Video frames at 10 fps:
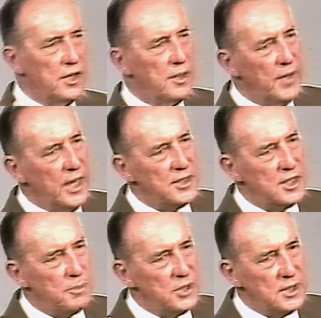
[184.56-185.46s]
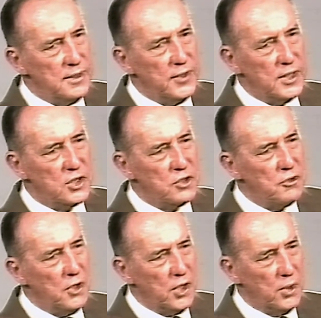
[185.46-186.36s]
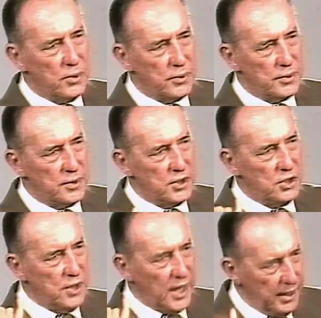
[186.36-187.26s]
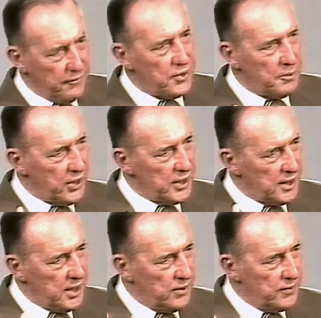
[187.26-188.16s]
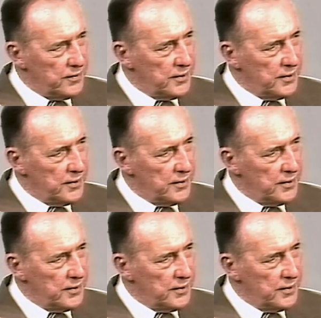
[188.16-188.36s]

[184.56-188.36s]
of them has a specific stronghold that you have to break down.